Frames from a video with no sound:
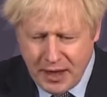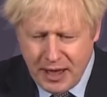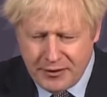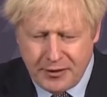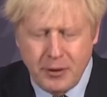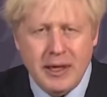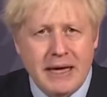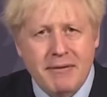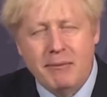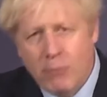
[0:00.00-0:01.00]
to do
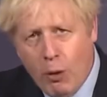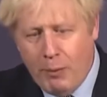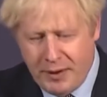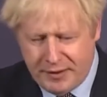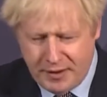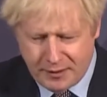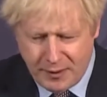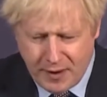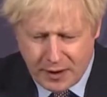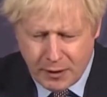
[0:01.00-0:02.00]
even more business with
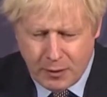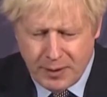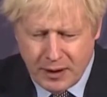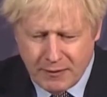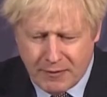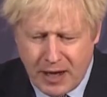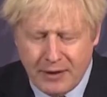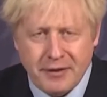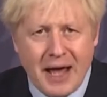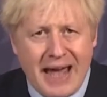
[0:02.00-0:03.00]
our European
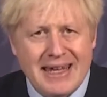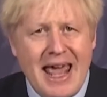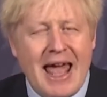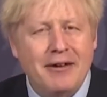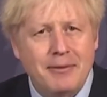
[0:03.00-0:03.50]
friends, and yet,